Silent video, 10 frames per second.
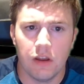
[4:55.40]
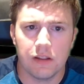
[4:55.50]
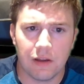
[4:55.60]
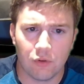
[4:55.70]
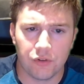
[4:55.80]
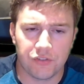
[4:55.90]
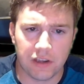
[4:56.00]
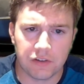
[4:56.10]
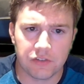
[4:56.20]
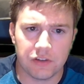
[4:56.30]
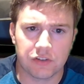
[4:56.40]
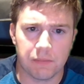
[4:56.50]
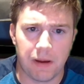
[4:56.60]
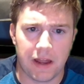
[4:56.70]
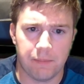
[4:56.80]
Level 6 is
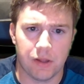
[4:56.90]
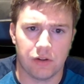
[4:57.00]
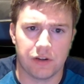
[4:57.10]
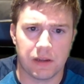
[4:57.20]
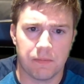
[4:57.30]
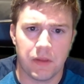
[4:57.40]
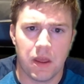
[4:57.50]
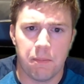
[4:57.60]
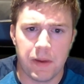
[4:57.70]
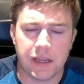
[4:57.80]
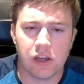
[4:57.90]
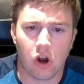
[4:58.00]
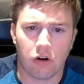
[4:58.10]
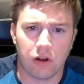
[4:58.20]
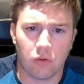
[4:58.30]
compatibility. making
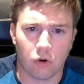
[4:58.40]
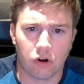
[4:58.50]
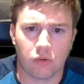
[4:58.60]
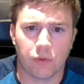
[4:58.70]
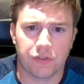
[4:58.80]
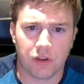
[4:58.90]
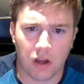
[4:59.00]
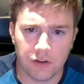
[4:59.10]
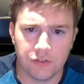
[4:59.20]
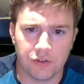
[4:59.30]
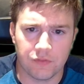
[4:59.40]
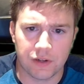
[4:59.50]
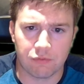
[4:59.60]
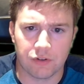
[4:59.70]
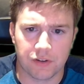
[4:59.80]
RL work with tons of
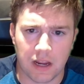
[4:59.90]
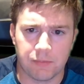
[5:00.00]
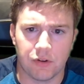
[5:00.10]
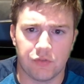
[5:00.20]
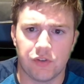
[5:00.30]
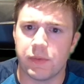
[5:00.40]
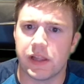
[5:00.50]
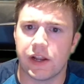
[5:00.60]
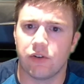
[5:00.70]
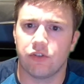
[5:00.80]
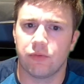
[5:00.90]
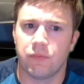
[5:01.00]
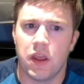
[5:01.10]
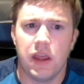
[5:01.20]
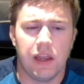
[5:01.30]
different types of simulators.
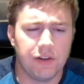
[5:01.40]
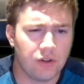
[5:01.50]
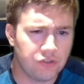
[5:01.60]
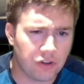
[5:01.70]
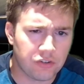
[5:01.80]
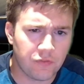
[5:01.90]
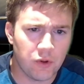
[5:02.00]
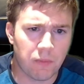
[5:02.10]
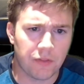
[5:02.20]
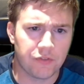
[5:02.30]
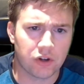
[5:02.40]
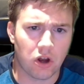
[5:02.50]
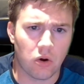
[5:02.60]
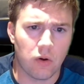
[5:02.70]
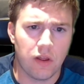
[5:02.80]
Until just a few months
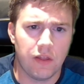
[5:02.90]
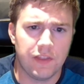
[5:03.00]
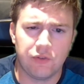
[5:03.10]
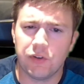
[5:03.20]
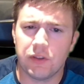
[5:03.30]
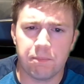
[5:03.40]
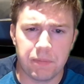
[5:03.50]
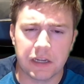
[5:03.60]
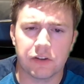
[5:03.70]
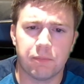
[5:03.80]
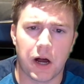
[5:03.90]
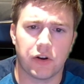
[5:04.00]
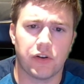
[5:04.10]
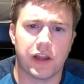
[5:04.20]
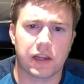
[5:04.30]
ago, this was the biggest
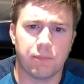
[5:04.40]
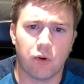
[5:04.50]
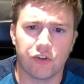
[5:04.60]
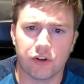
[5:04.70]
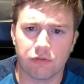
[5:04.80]
bottleneck in pushing